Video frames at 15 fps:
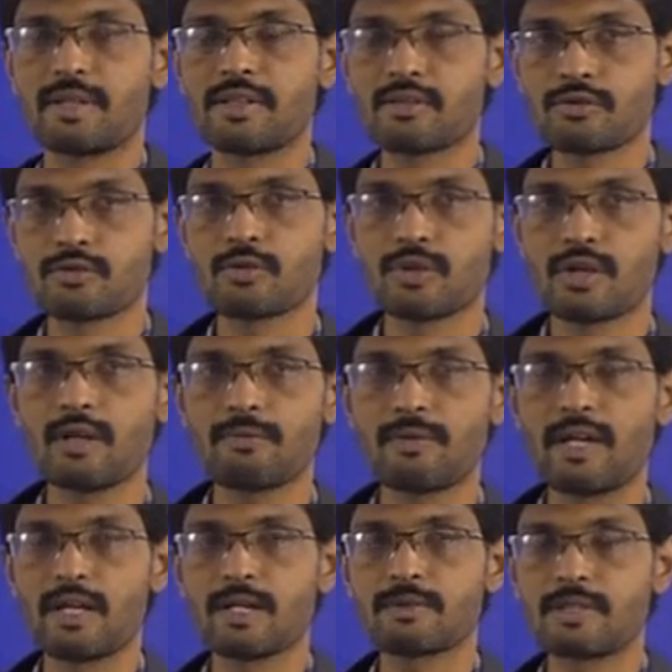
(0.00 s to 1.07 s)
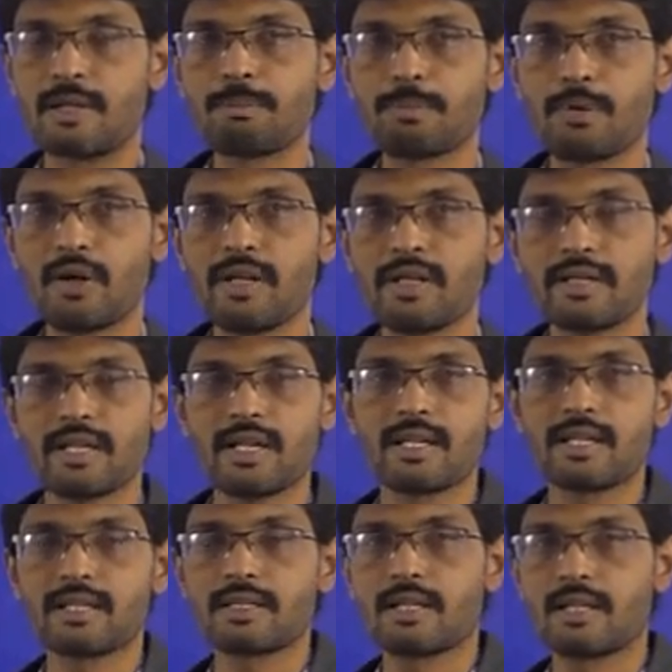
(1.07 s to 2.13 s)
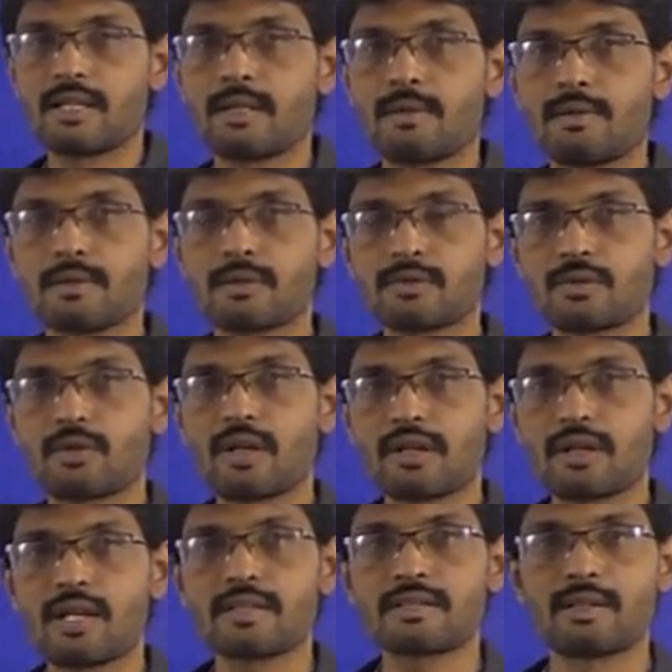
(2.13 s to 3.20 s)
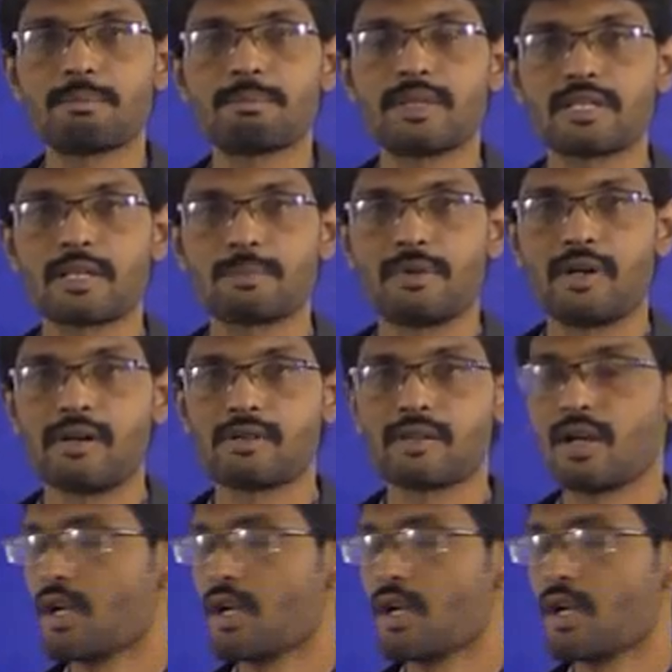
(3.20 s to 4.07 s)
Metal should drill at some point and should not drill at some further point.